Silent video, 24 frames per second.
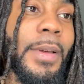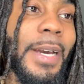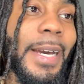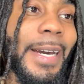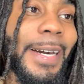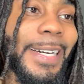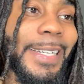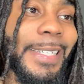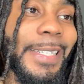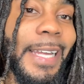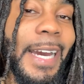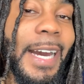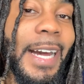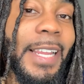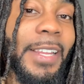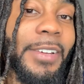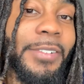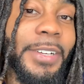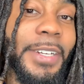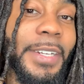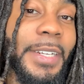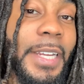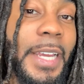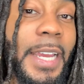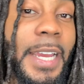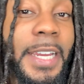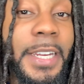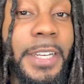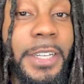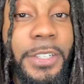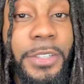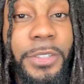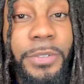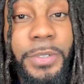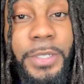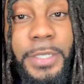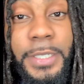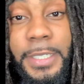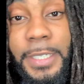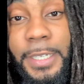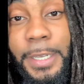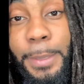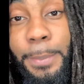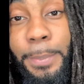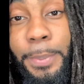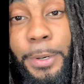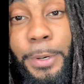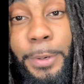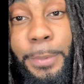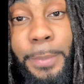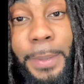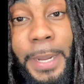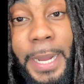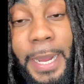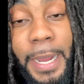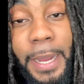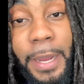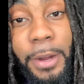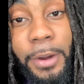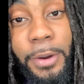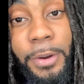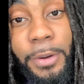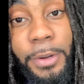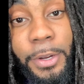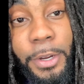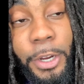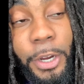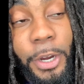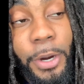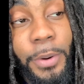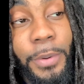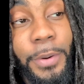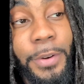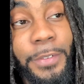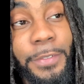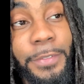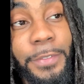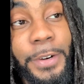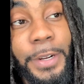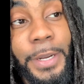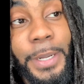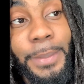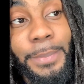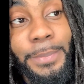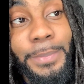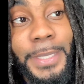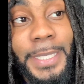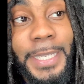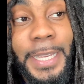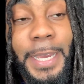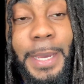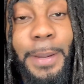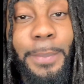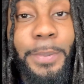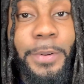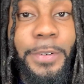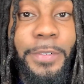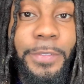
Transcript: $1.83 per mile going from Tampa,